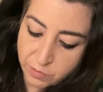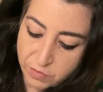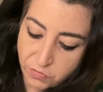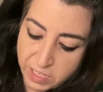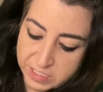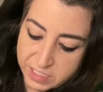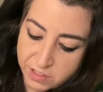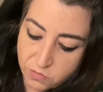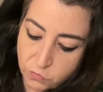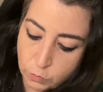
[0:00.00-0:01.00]
reflected in
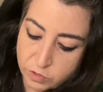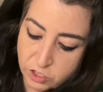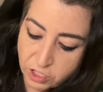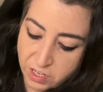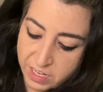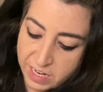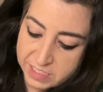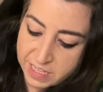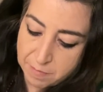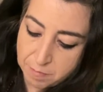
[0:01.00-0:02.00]
the Fool's Journey as
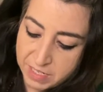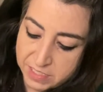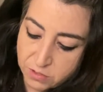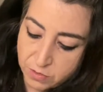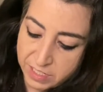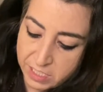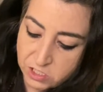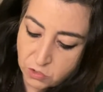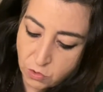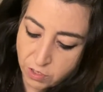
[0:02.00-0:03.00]
they meet each
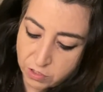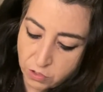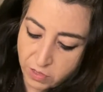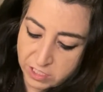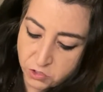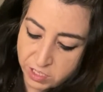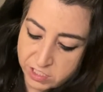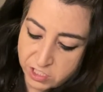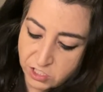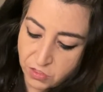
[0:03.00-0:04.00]
oracle and
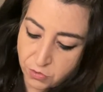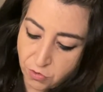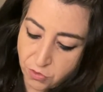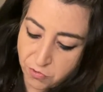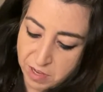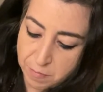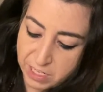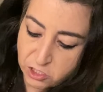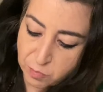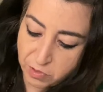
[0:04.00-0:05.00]
transition through three
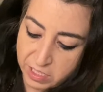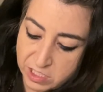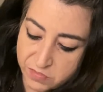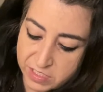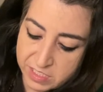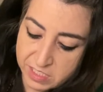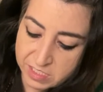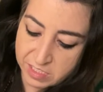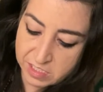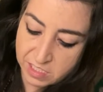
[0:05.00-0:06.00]
major planes of
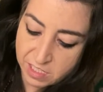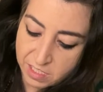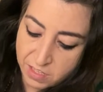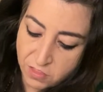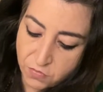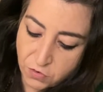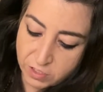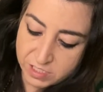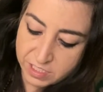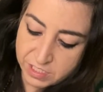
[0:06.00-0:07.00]
existence. The
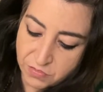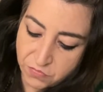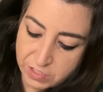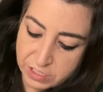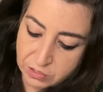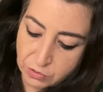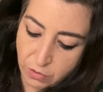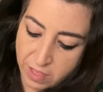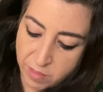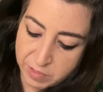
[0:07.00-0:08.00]
first is the physical
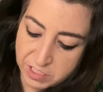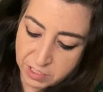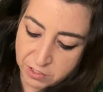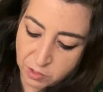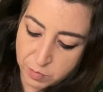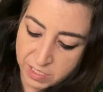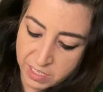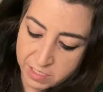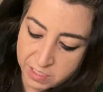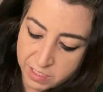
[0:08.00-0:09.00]
and the material
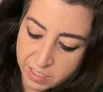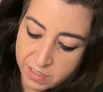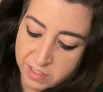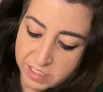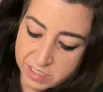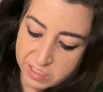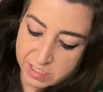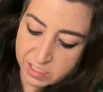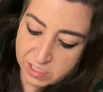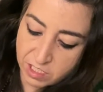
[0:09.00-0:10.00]
plane. This
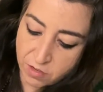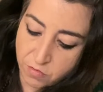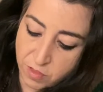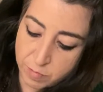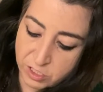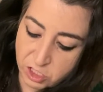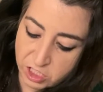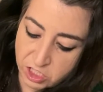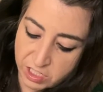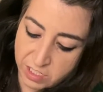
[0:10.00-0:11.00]
consists of the
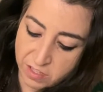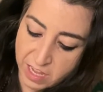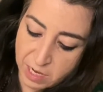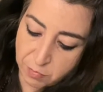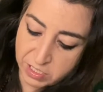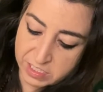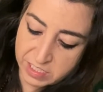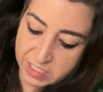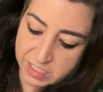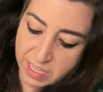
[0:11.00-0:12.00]
Magician, the High
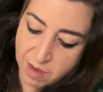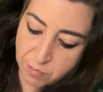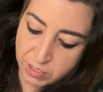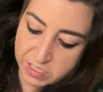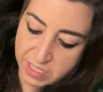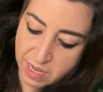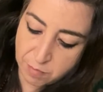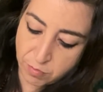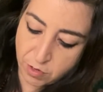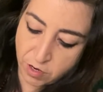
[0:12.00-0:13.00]
Priestess, the Empress, the
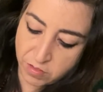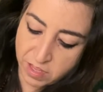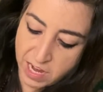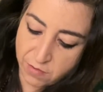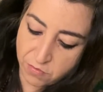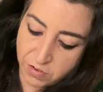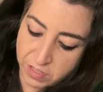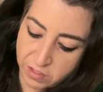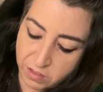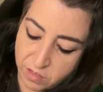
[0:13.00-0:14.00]
Emperor, the Hierophant,
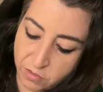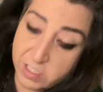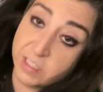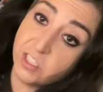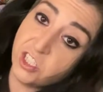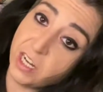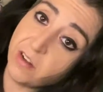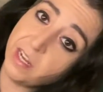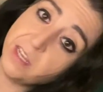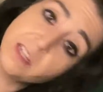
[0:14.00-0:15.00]
the Lovers, and the Chariot.